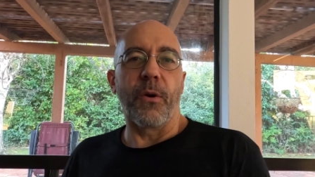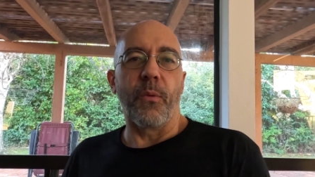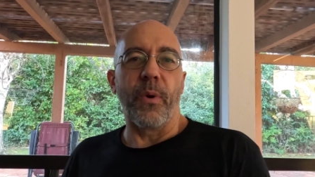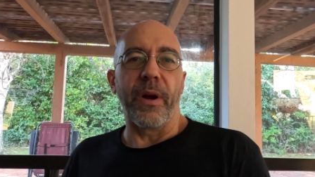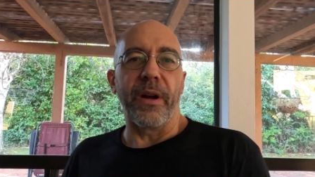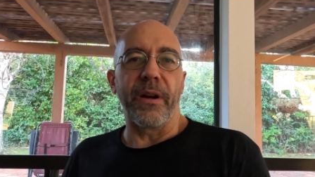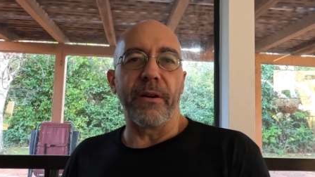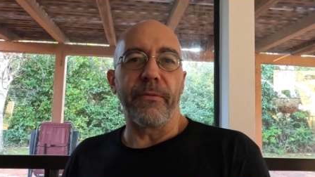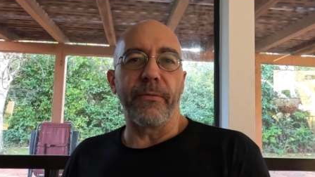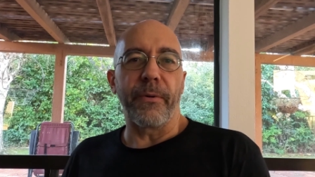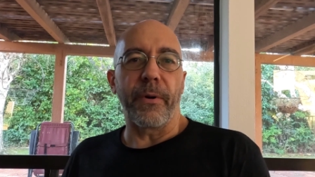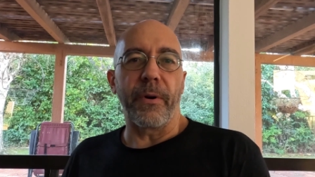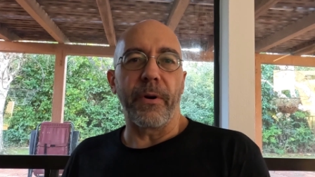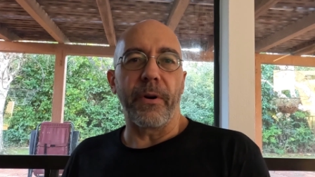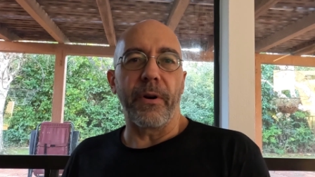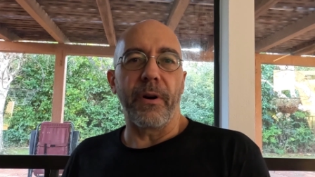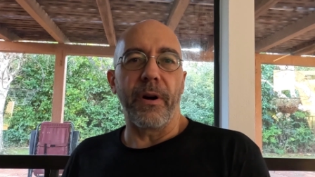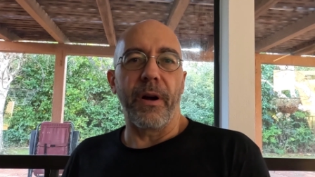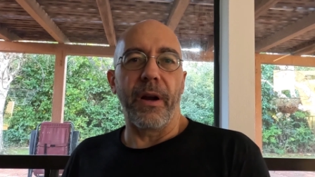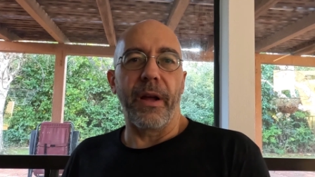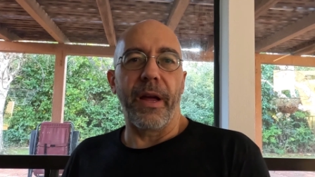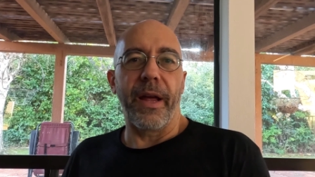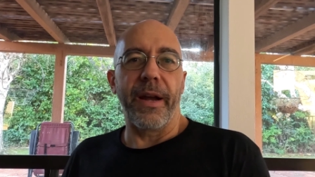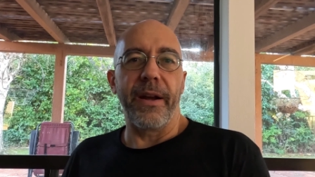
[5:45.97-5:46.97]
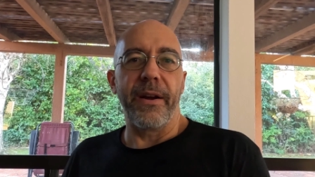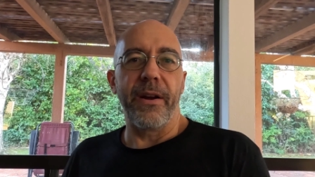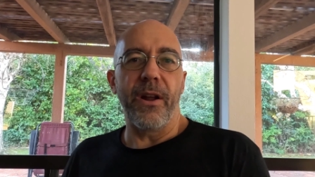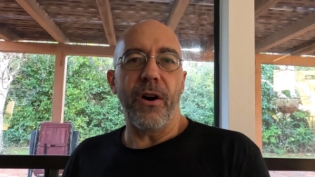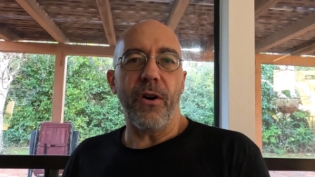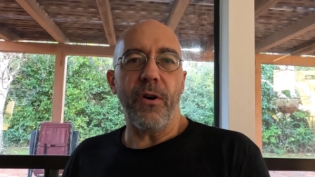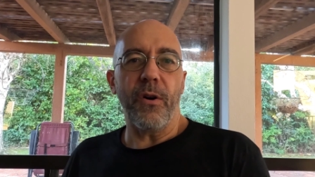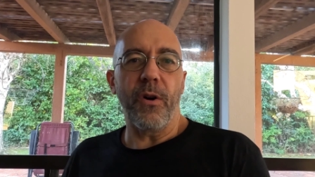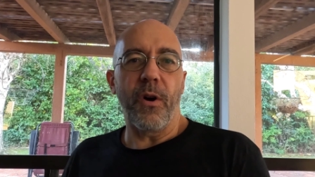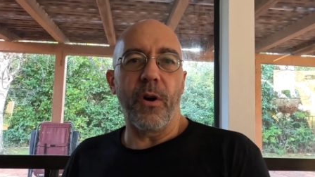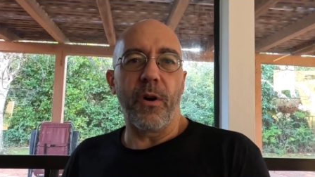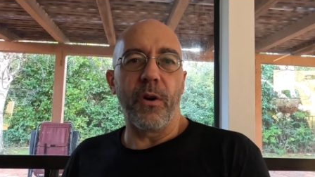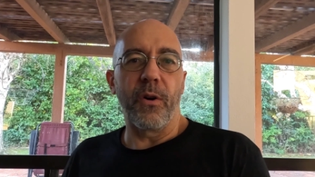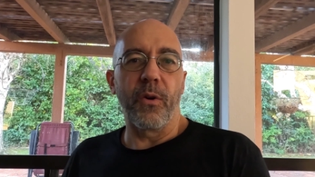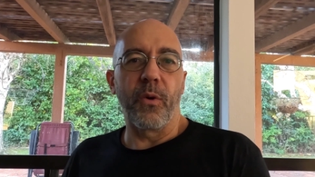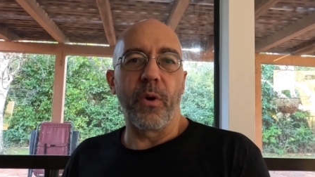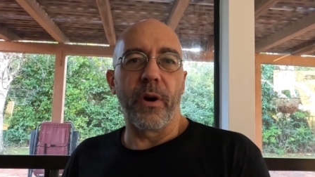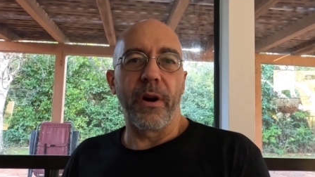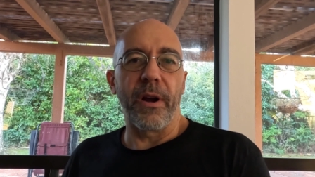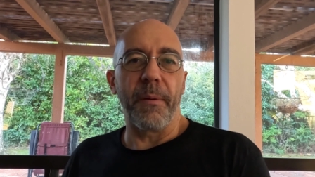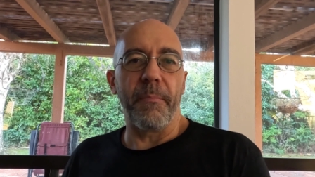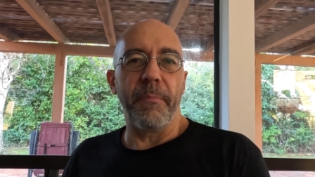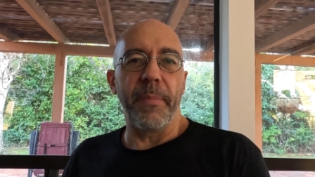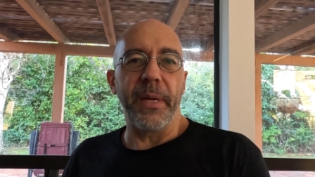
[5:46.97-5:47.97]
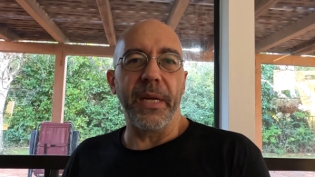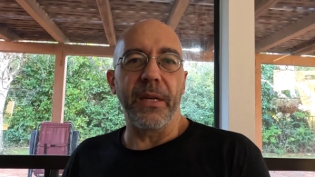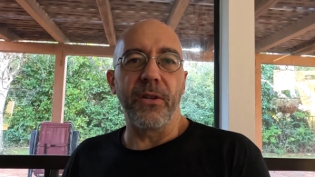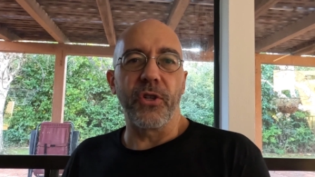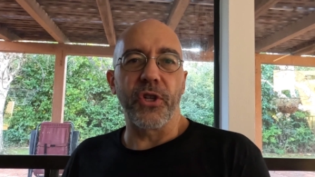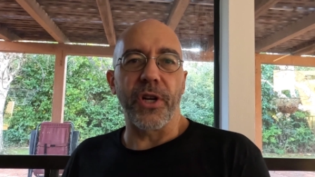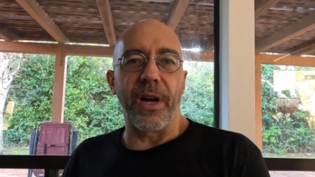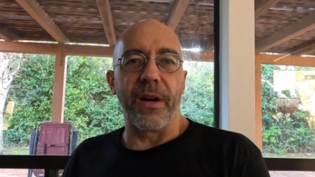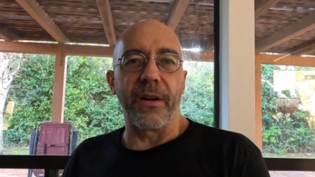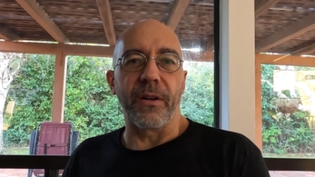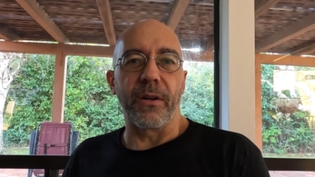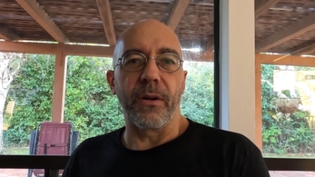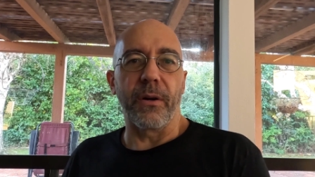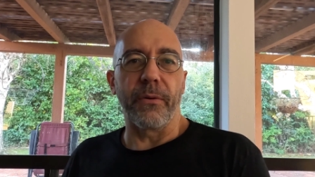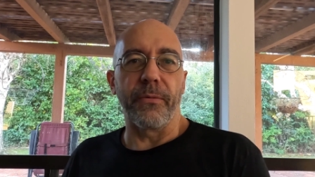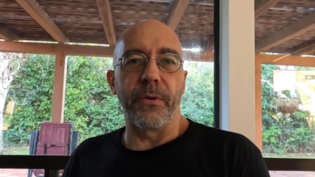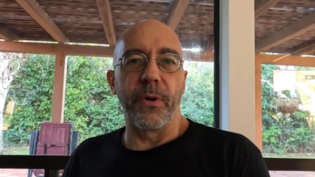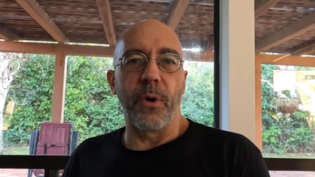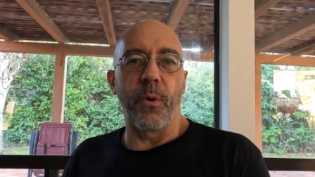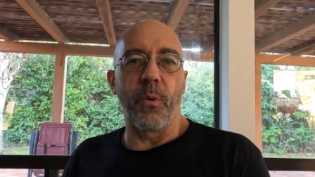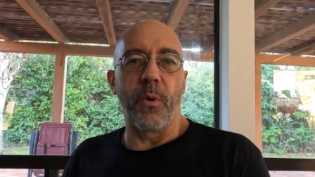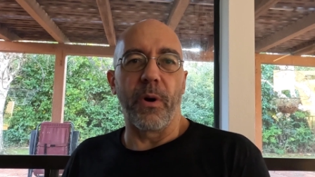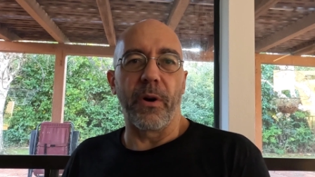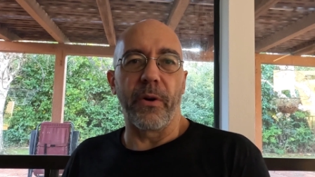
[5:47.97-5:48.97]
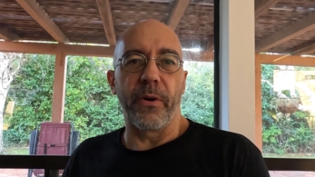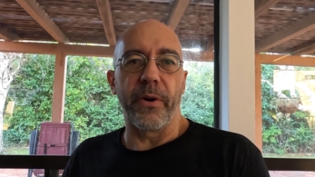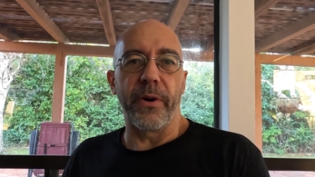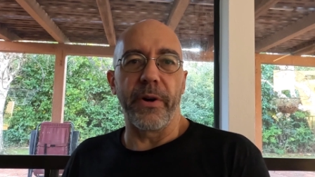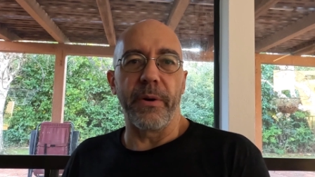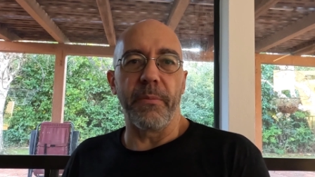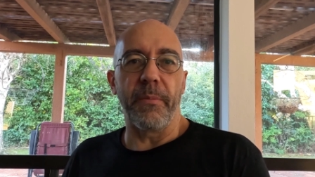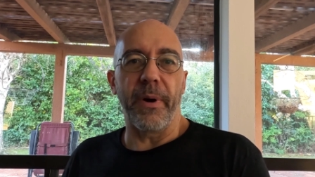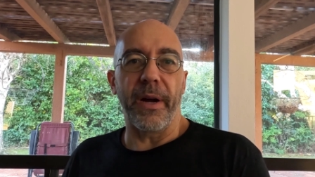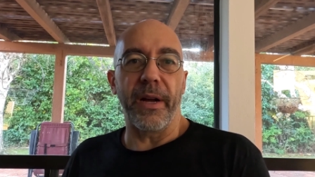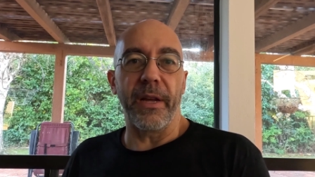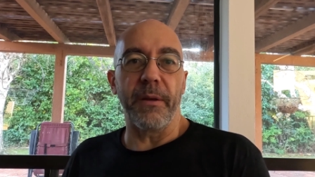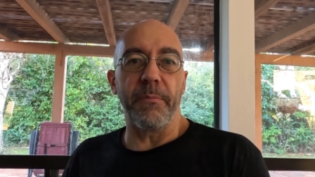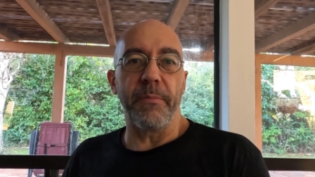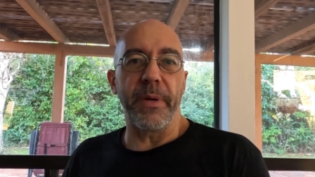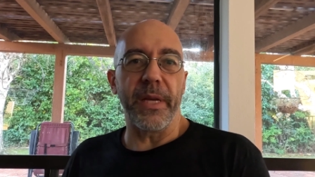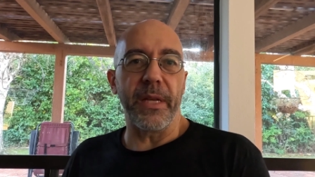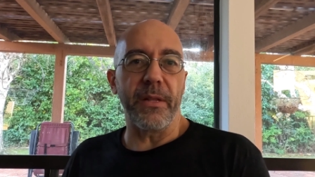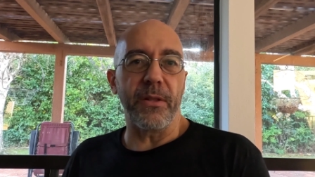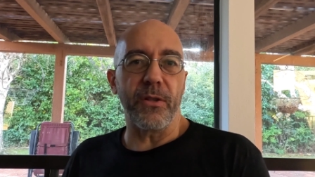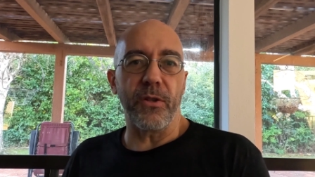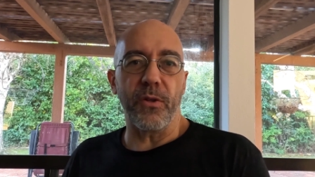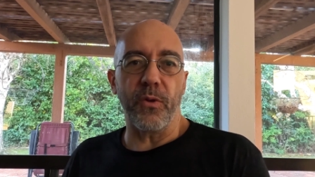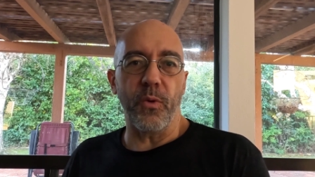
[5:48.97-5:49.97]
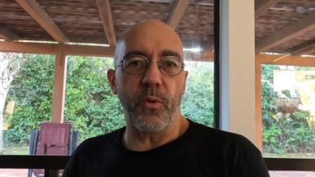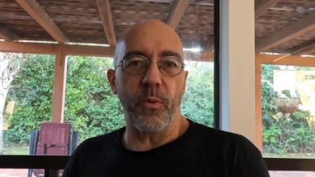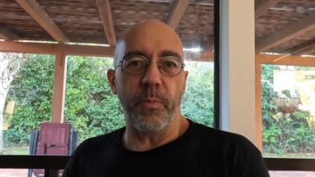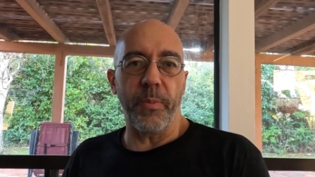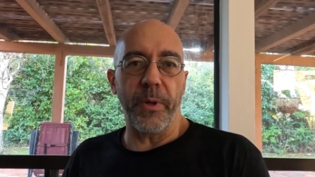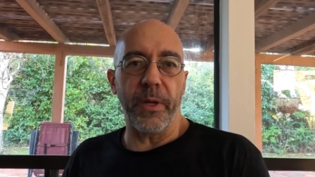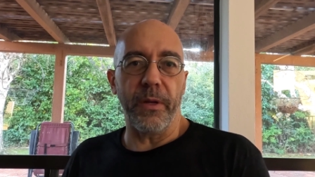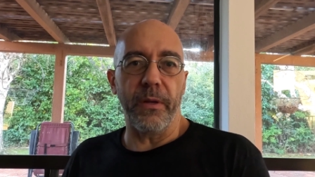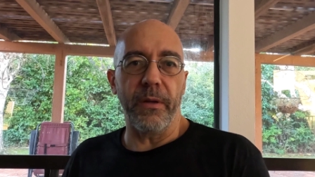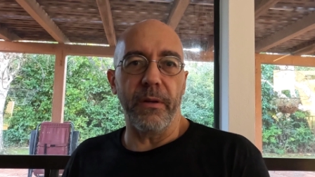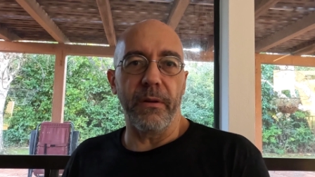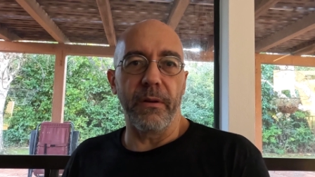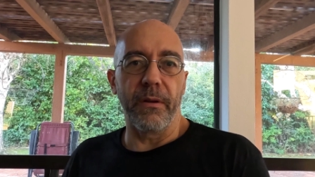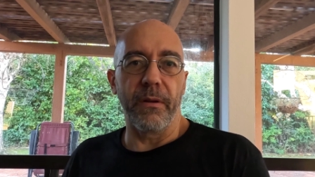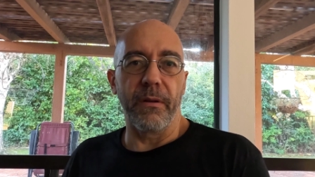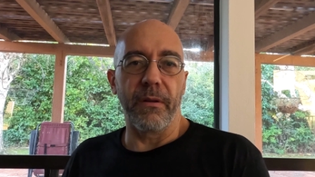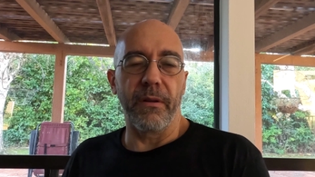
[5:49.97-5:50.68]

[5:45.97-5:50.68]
however, had not conquered a big chunk of the world by being stupid.